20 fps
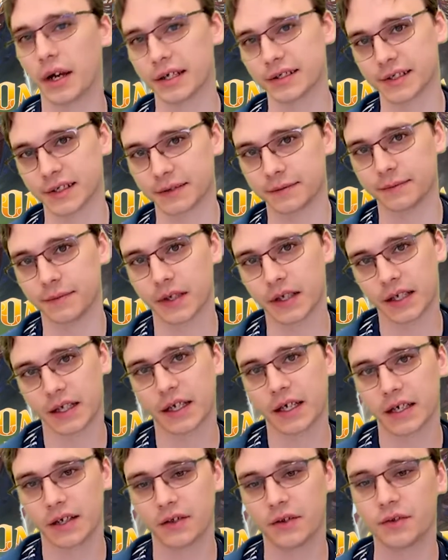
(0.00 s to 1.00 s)
Rising.
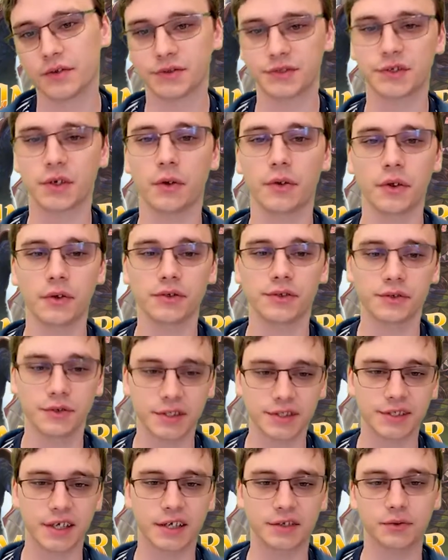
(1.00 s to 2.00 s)
So those
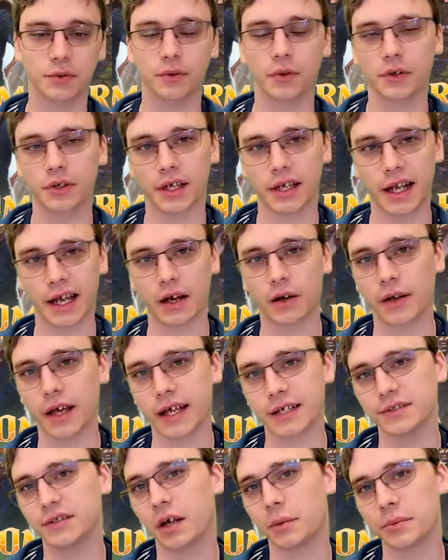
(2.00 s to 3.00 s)
three sets will rotate out
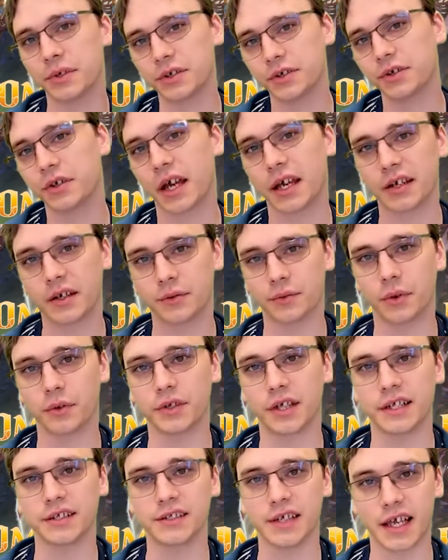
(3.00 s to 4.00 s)
as Dominaria United
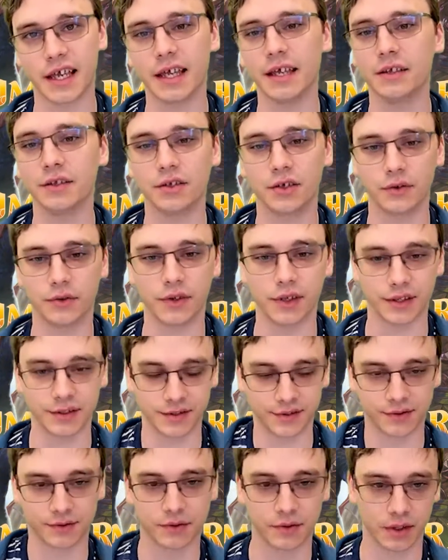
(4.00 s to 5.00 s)
rotates into
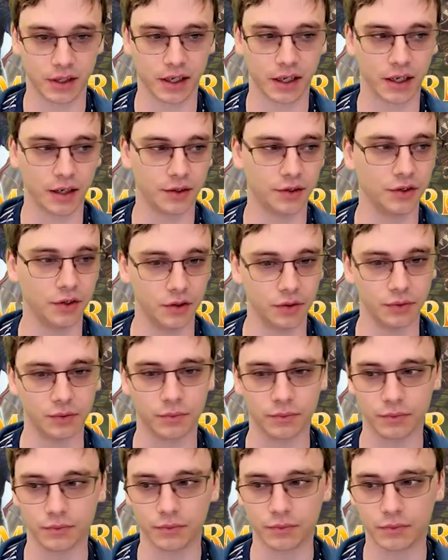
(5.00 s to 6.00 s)
this
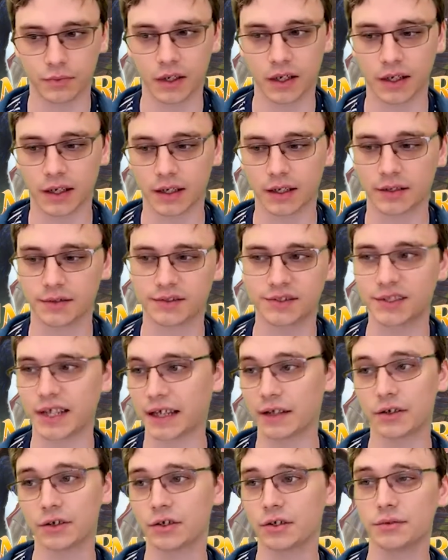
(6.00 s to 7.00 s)
new
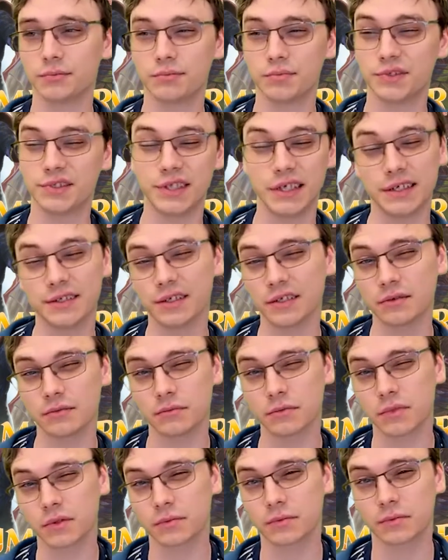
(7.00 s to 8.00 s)
standard season.